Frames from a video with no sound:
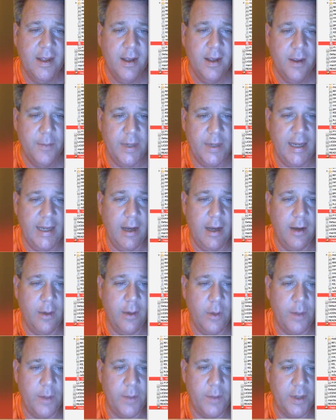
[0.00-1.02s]
But now I
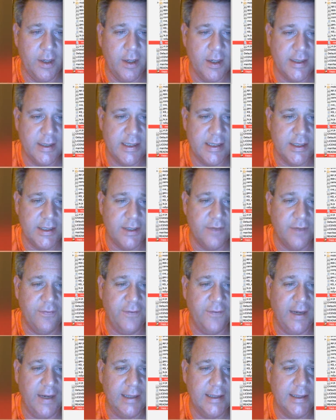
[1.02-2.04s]
want to bring our attention
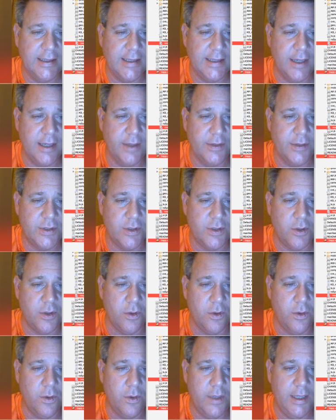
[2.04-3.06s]
finally down
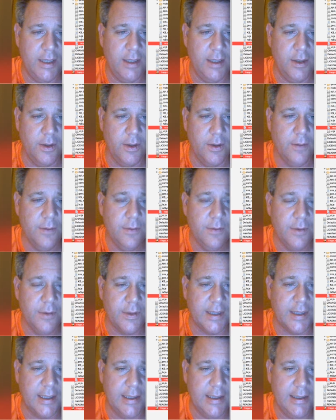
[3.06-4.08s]
to here,
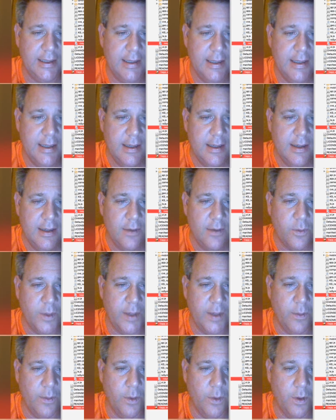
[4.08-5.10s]
okay?
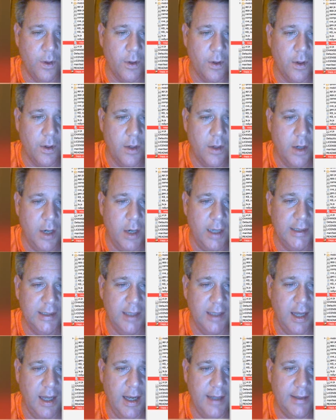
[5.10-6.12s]
We were
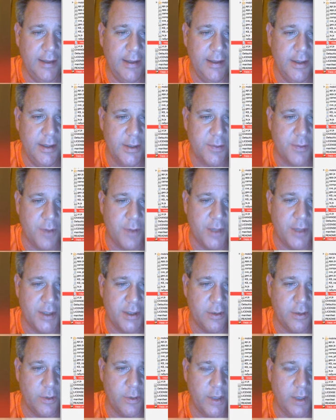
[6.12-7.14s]
online. Here's
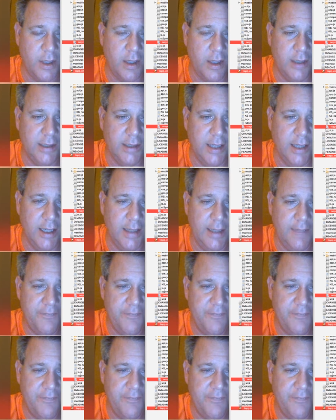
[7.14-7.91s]
project 3 online.